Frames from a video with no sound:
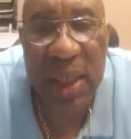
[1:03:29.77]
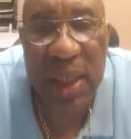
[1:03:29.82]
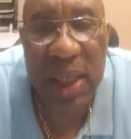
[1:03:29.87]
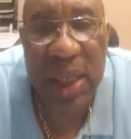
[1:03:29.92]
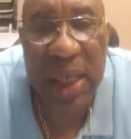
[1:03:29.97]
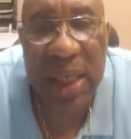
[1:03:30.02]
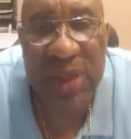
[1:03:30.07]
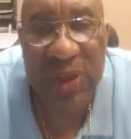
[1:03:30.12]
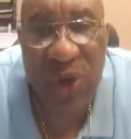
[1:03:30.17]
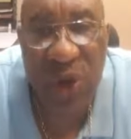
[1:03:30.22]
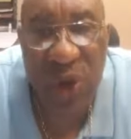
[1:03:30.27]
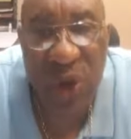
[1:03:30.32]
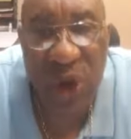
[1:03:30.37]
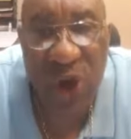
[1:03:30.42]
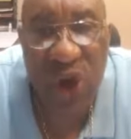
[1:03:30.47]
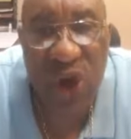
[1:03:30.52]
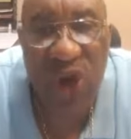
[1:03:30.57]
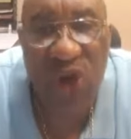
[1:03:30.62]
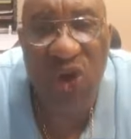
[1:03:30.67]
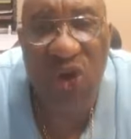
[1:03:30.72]
He's going
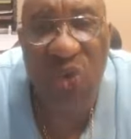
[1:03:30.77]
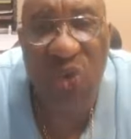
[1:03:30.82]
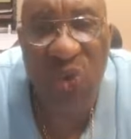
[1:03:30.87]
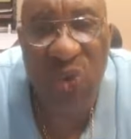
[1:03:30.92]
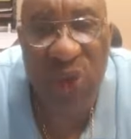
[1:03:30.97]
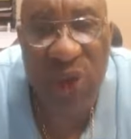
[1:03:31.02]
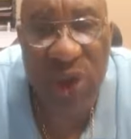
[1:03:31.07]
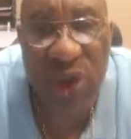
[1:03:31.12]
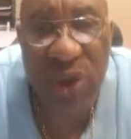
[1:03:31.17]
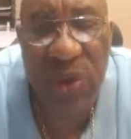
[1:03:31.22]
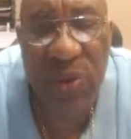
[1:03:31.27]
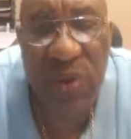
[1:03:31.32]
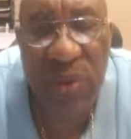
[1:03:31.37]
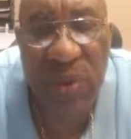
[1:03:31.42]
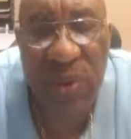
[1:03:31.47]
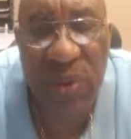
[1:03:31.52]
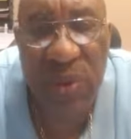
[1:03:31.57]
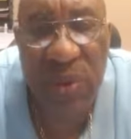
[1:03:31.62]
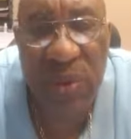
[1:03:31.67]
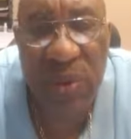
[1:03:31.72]
to use you.
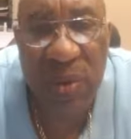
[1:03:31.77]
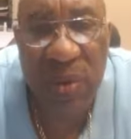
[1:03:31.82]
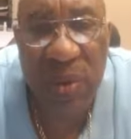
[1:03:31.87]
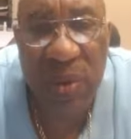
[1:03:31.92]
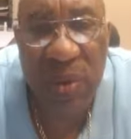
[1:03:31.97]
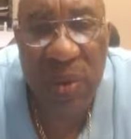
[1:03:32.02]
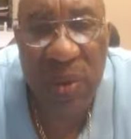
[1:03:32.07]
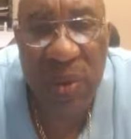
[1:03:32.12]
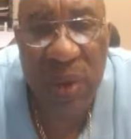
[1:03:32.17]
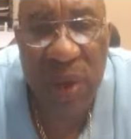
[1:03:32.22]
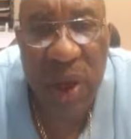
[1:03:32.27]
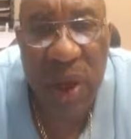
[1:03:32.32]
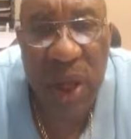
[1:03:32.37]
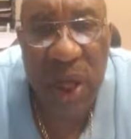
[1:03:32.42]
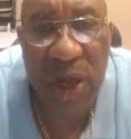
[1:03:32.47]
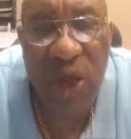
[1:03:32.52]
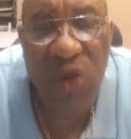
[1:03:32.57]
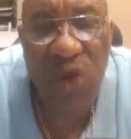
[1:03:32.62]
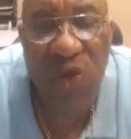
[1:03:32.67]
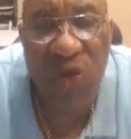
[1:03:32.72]

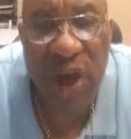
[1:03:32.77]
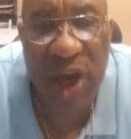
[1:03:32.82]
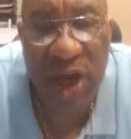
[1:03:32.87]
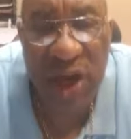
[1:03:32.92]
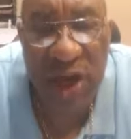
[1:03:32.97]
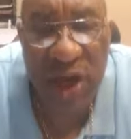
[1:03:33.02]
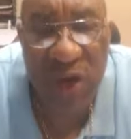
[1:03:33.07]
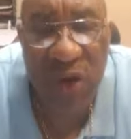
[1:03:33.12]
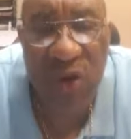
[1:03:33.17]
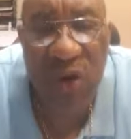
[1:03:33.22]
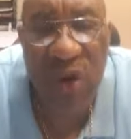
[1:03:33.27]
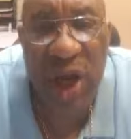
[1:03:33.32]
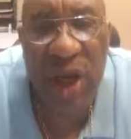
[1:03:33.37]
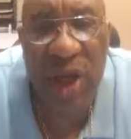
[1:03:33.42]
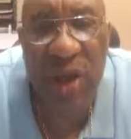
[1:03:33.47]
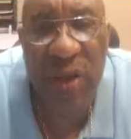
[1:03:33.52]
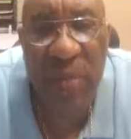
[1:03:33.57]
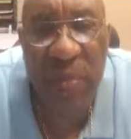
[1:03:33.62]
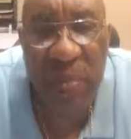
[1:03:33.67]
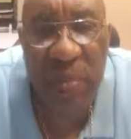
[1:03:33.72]
And you need to, you
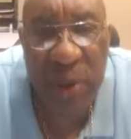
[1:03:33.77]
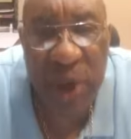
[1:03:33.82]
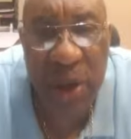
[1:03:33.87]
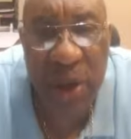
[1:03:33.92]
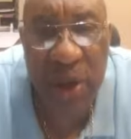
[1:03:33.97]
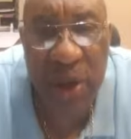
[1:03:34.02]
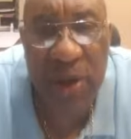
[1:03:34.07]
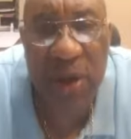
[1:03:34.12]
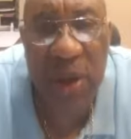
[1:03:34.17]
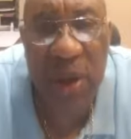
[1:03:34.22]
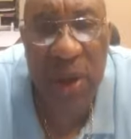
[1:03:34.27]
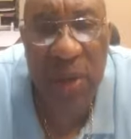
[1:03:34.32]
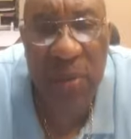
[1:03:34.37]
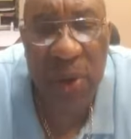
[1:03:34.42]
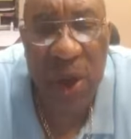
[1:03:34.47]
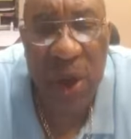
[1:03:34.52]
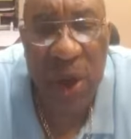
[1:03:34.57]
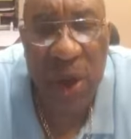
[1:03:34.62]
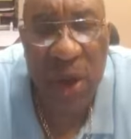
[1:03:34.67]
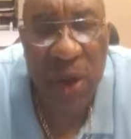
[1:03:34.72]
need to build up.
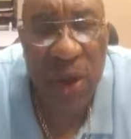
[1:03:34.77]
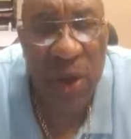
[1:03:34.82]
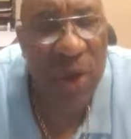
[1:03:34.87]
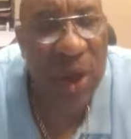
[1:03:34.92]
You